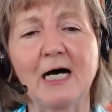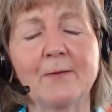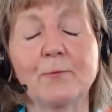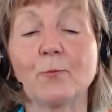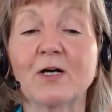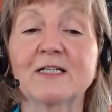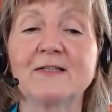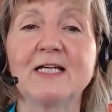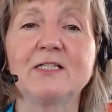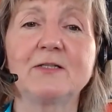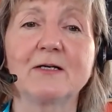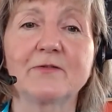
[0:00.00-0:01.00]
Um, what can
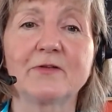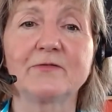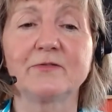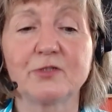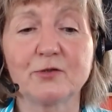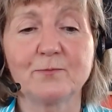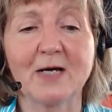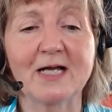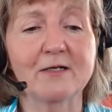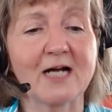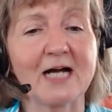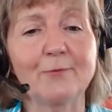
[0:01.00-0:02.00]
they do
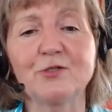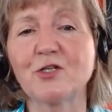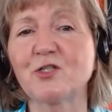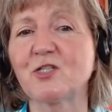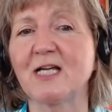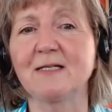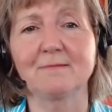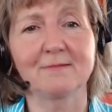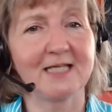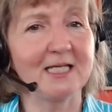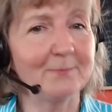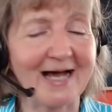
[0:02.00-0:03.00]
better? I would just say
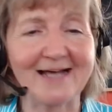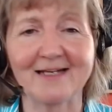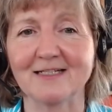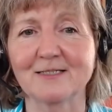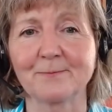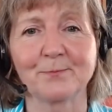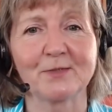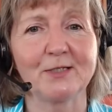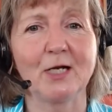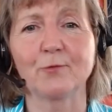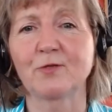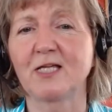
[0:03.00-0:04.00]
keep at it.
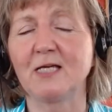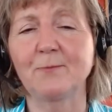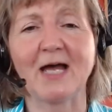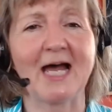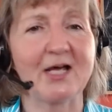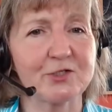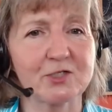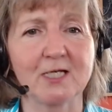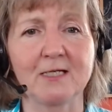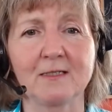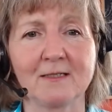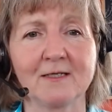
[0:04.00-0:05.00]
You know, keep
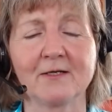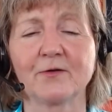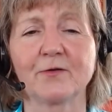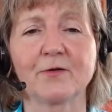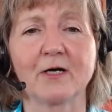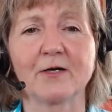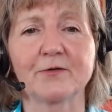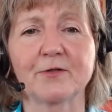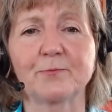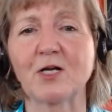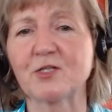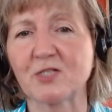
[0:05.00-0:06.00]
asking uh,
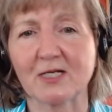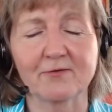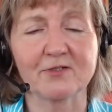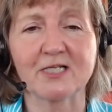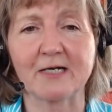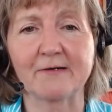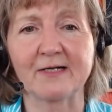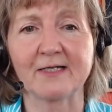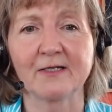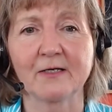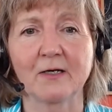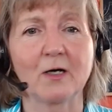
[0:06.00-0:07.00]
the press secretary
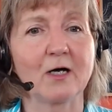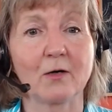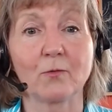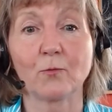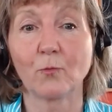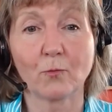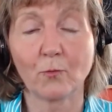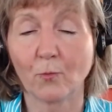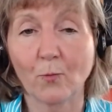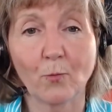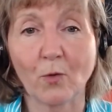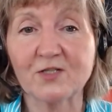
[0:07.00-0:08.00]
uh,
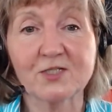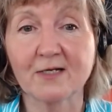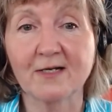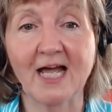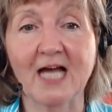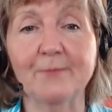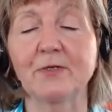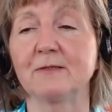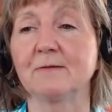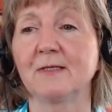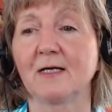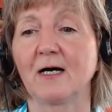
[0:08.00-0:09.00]
what's going to
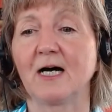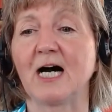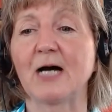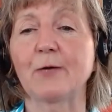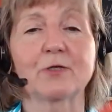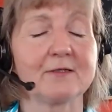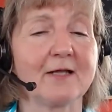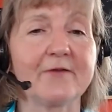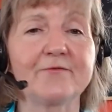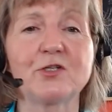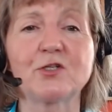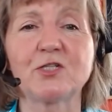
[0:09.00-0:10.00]
happen. Uh, I would
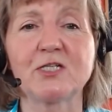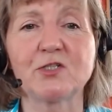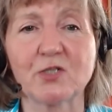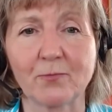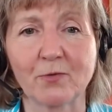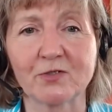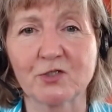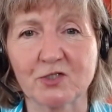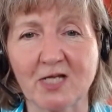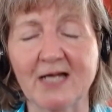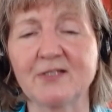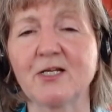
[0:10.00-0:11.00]
love to see someone
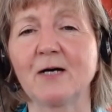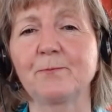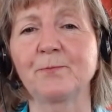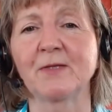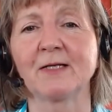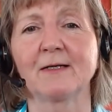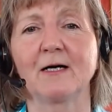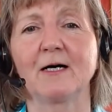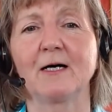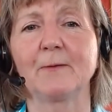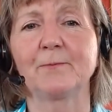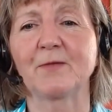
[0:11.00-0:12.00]
stand up
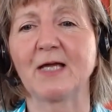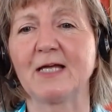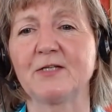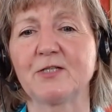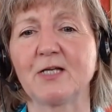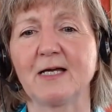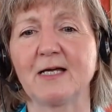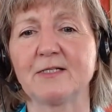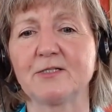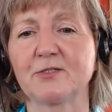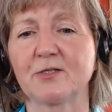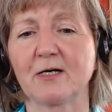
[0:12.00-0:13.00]
um, and
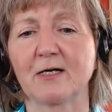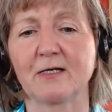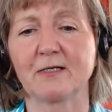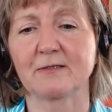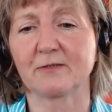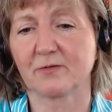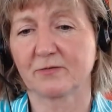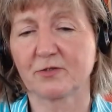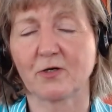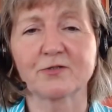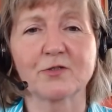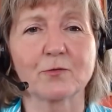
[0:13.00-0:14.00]
and uh,
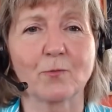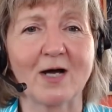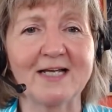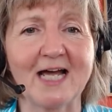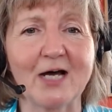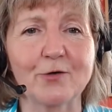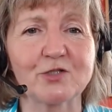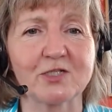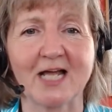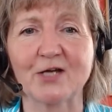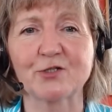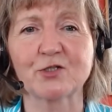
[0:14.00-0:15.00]
talk to the White House
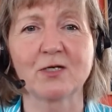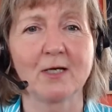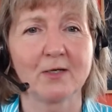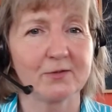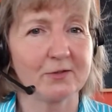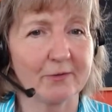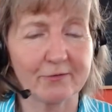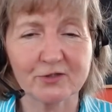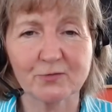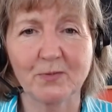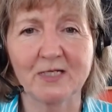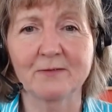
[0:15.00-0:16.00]
and ask. You know,
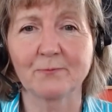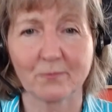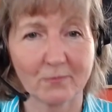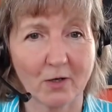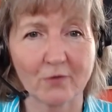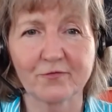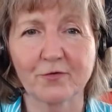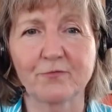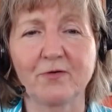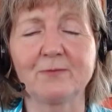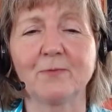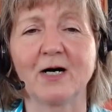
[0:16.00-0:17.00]
it's been over
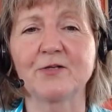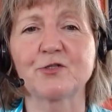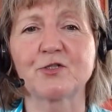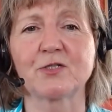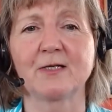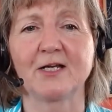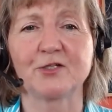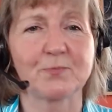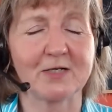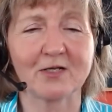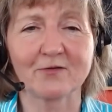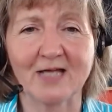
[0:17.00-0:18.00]
three months. It's
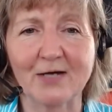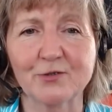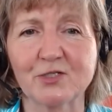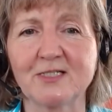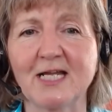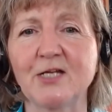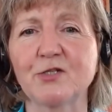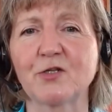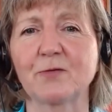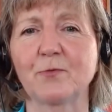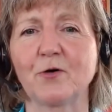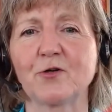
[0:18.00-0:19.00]
been a thousand days
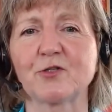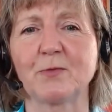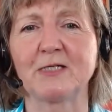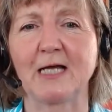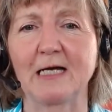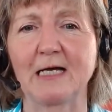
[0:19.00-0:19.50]
that Paul's been